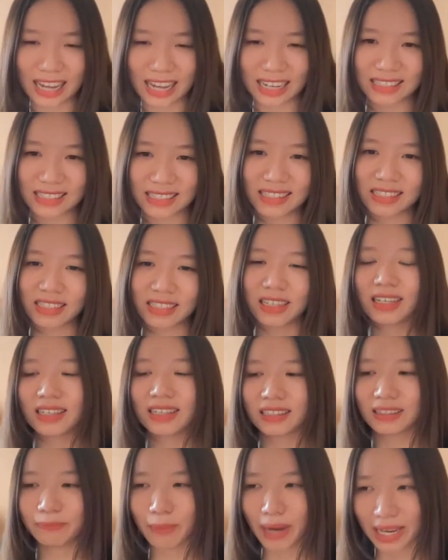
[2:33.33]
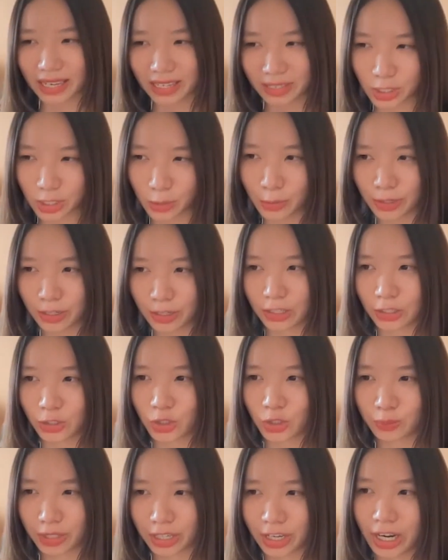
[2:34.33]
And my
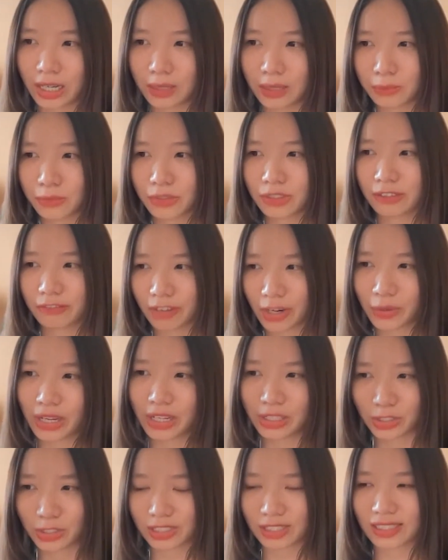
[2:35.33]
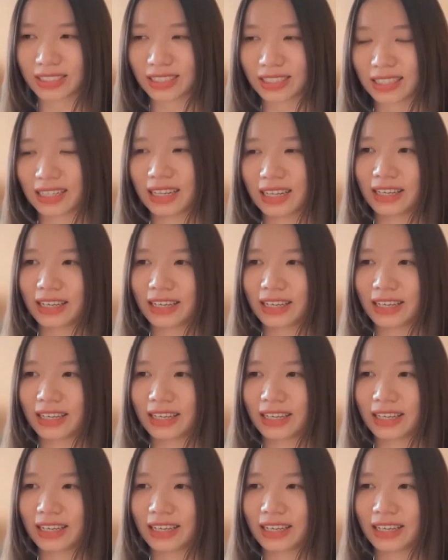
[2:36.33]
interpretation becomes very interesting,